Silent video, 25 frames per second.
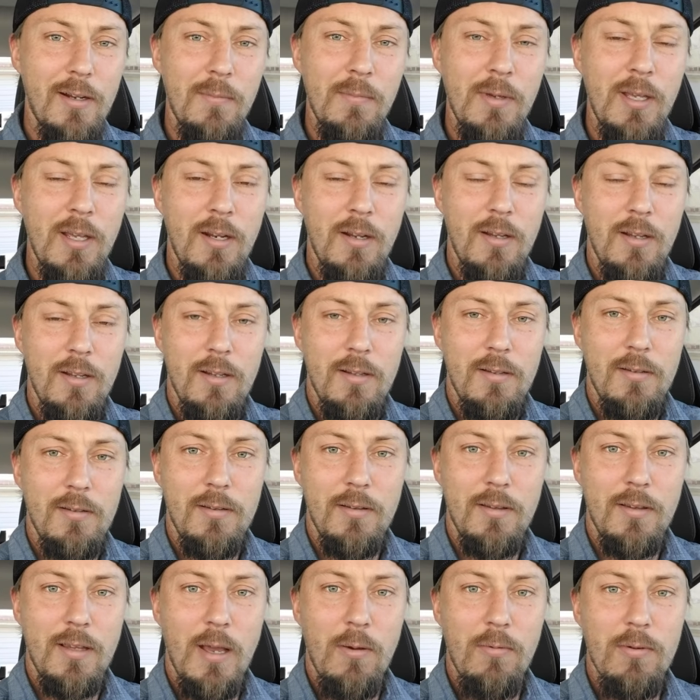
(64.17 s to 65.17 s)
I mean,
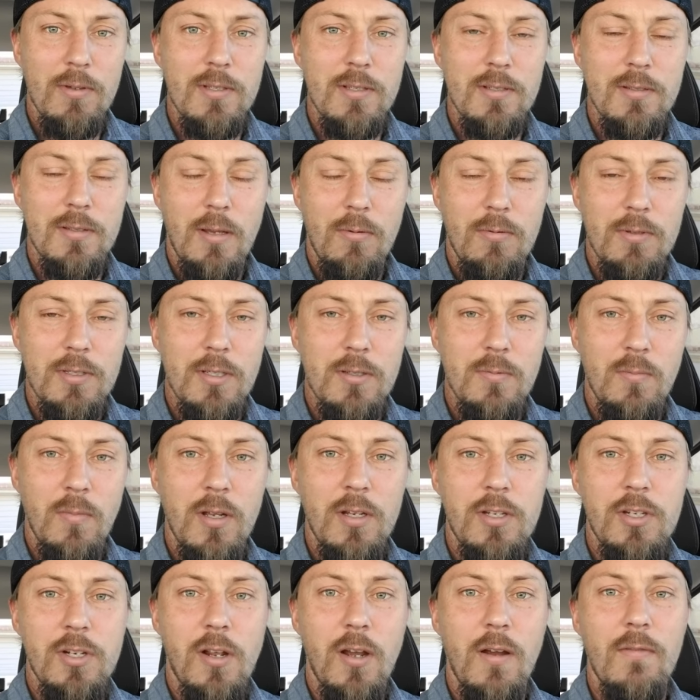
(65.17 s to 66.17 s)
it, that was that was as
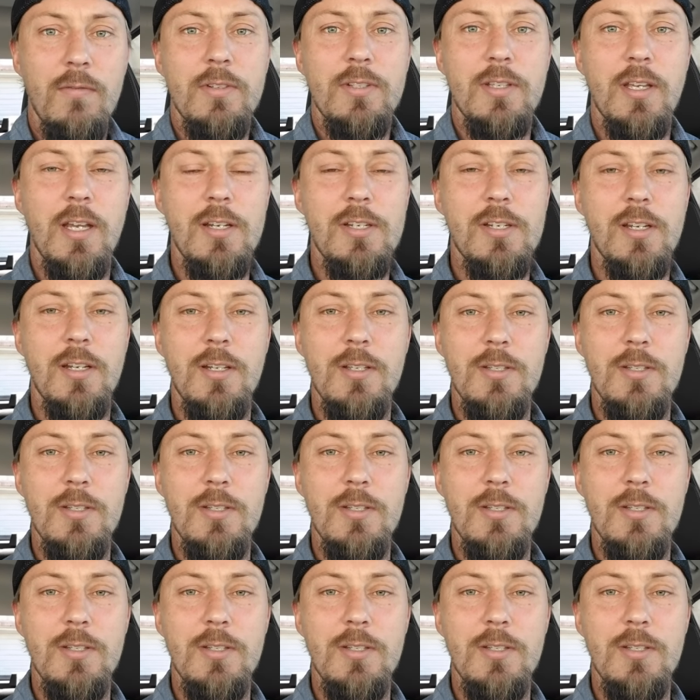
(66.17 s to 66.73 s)
much conversation